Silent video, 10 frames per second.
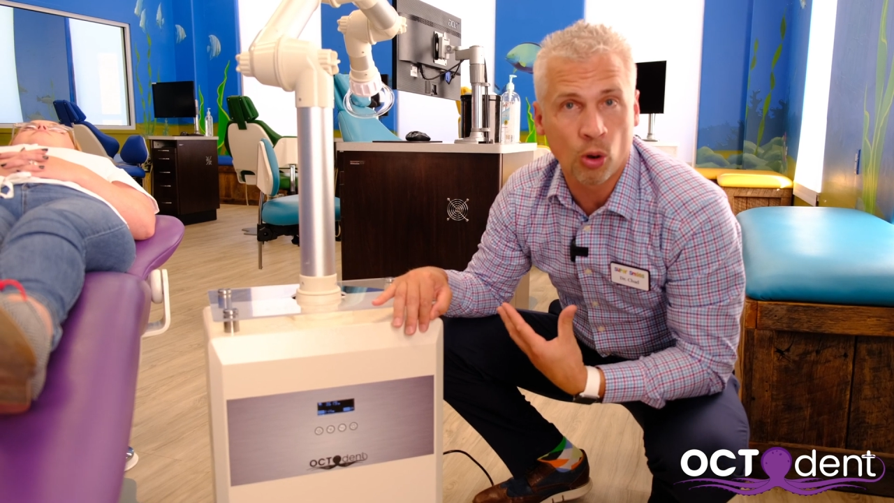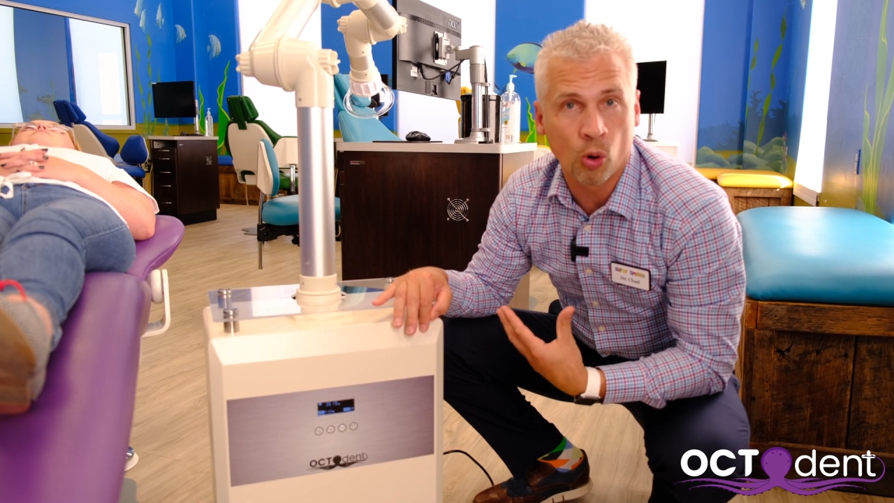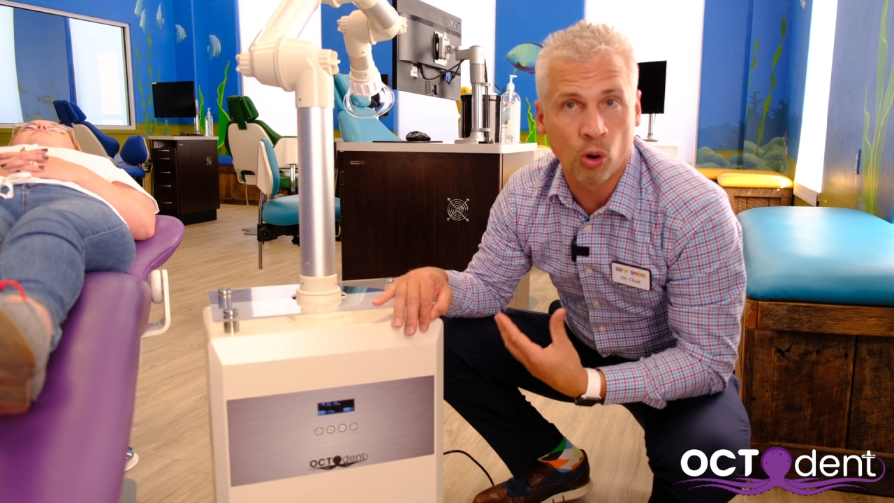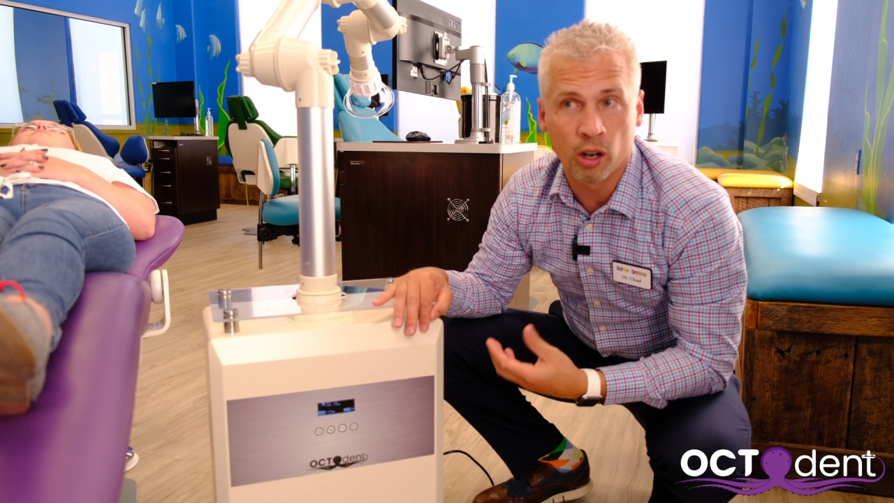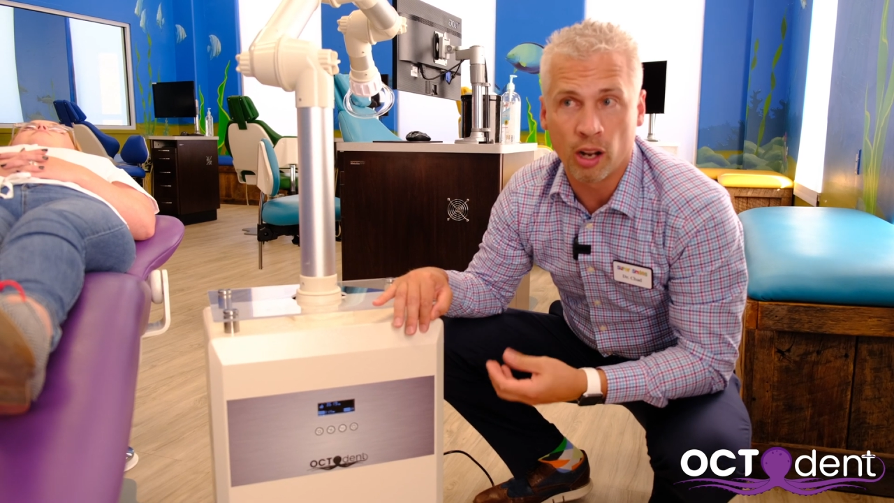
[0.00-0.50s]

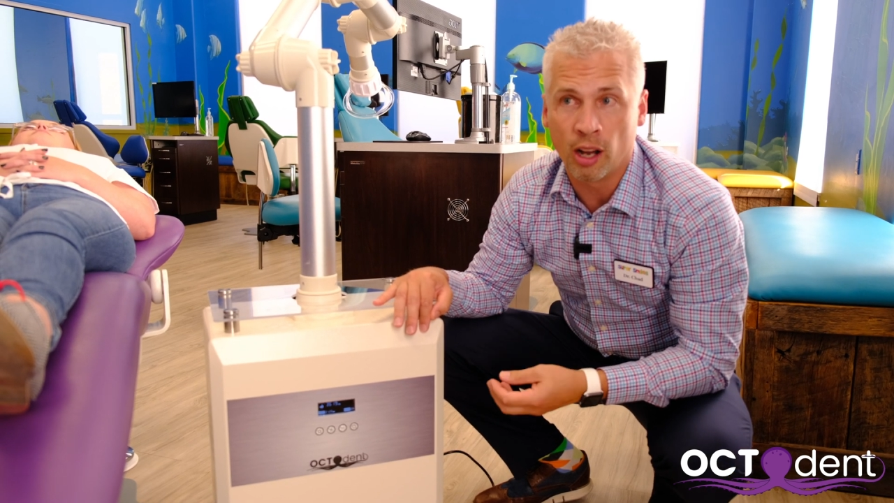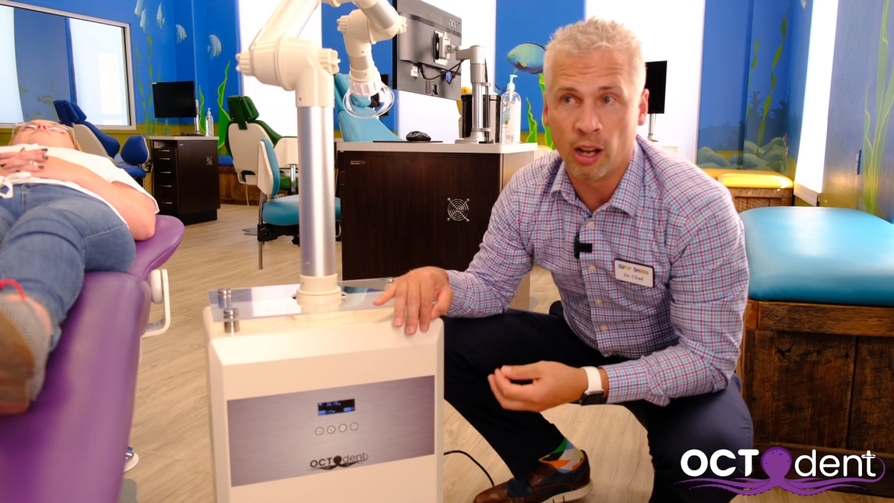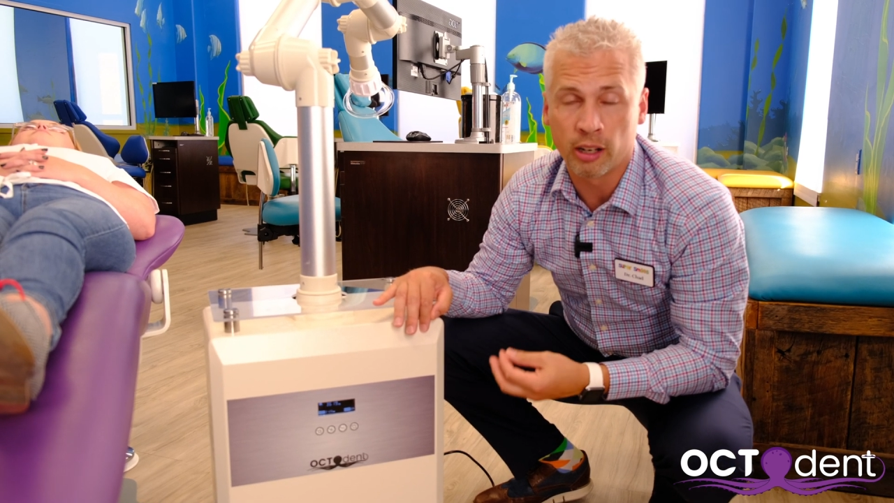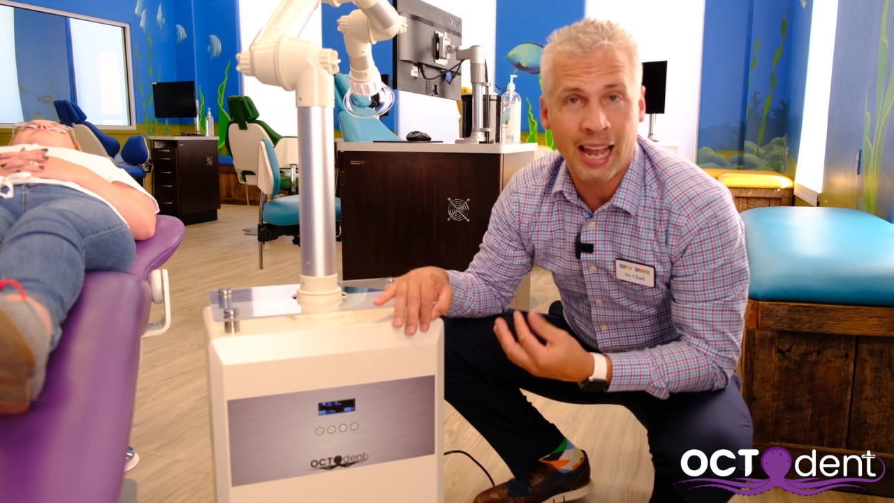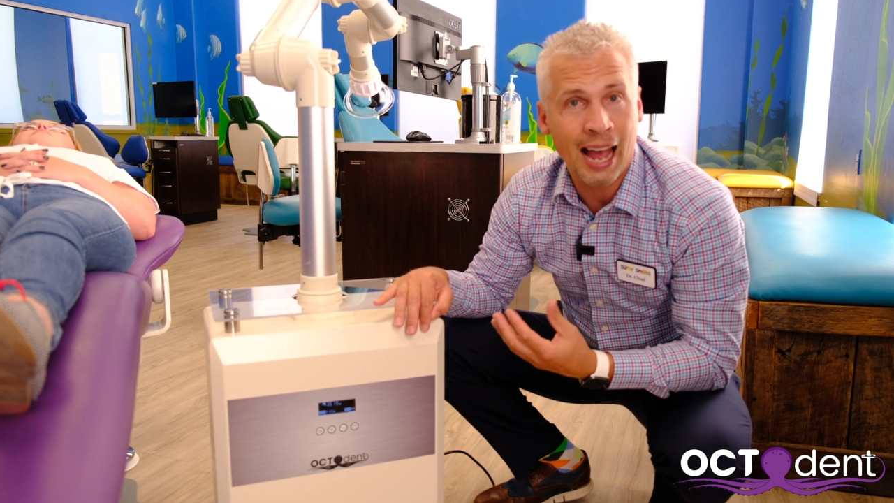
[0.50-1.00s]
or
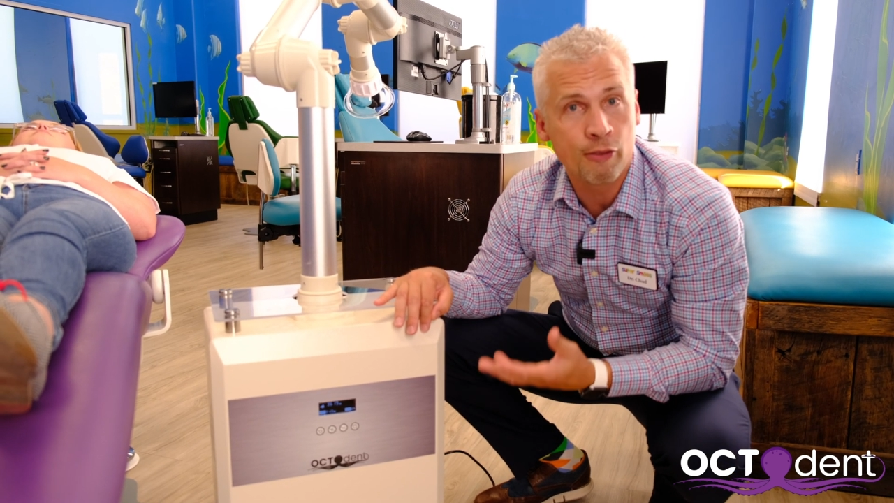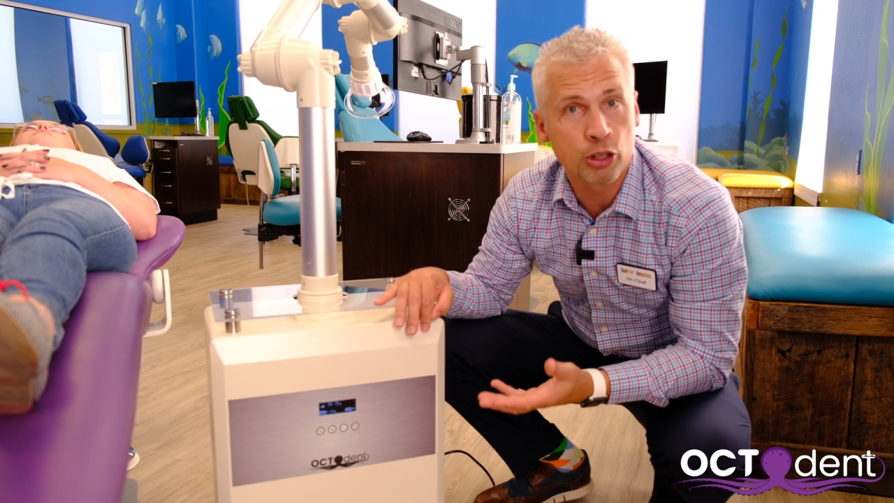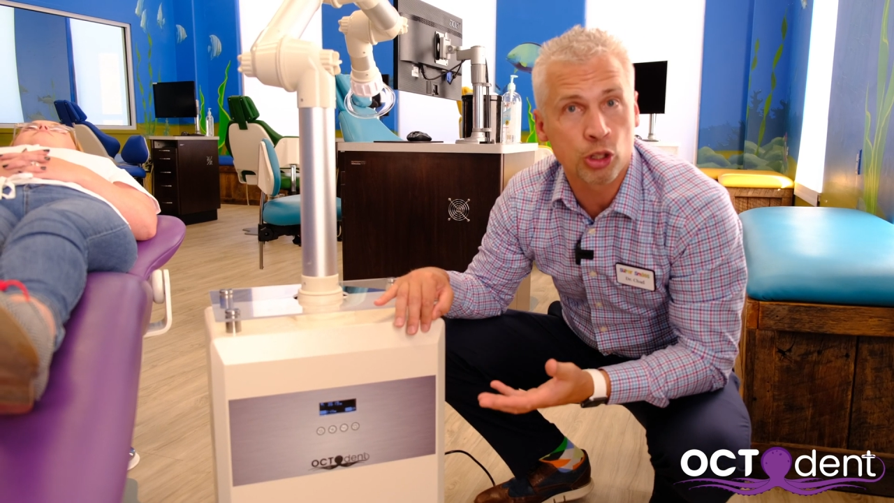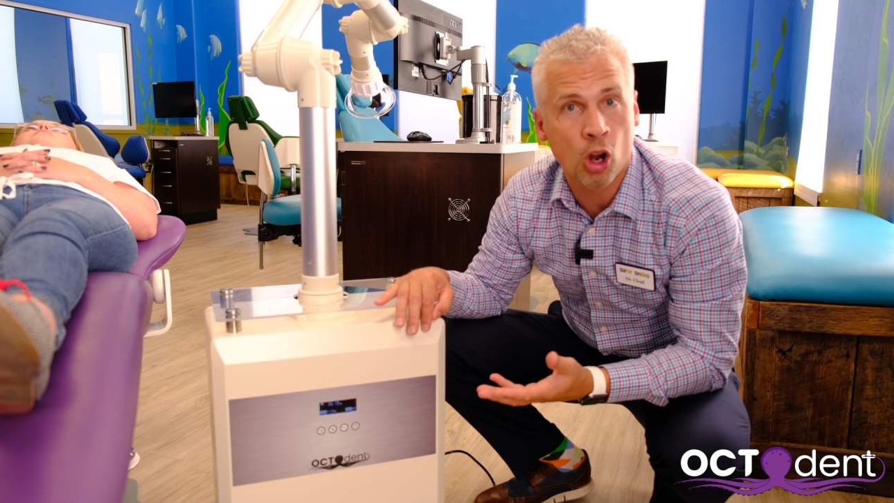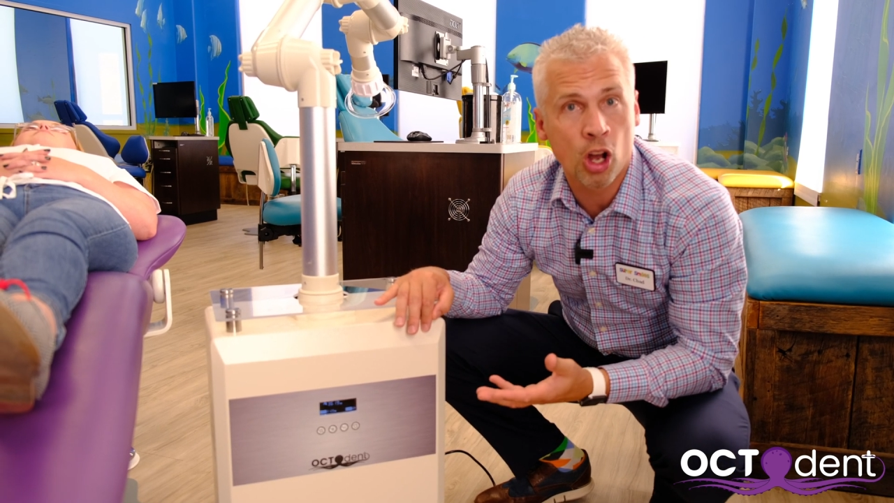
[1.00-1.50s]

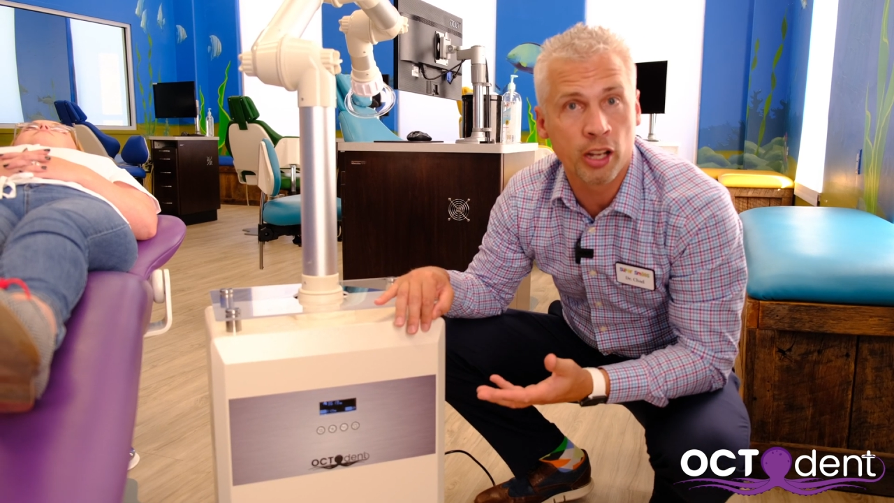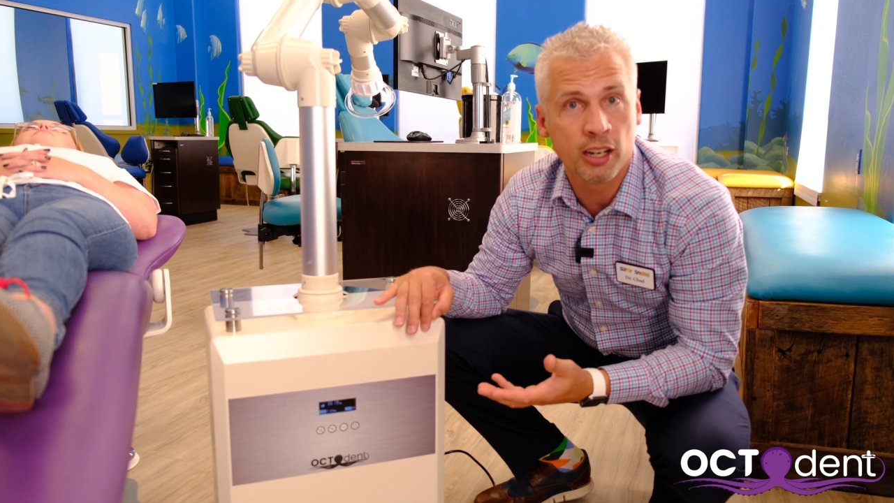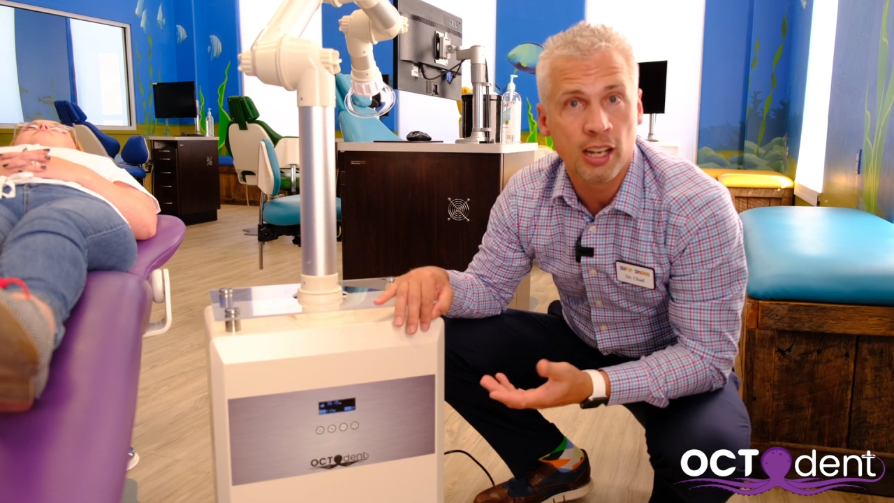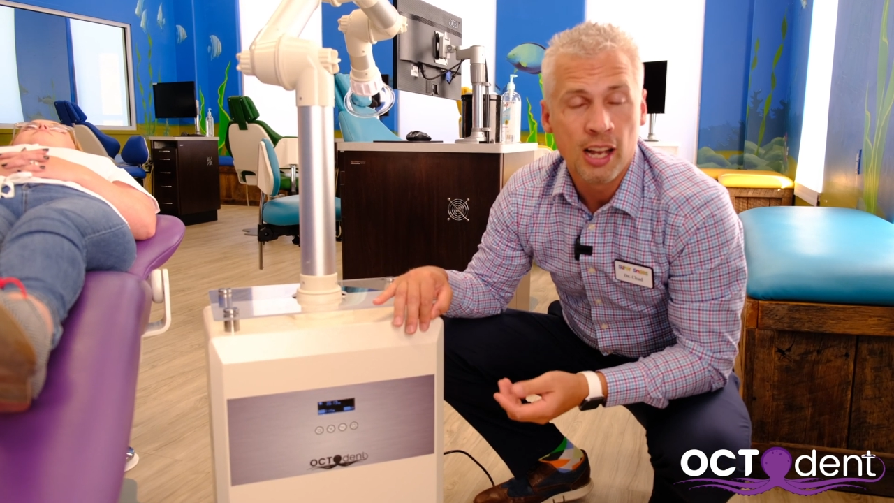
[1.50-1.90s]
Cavitron,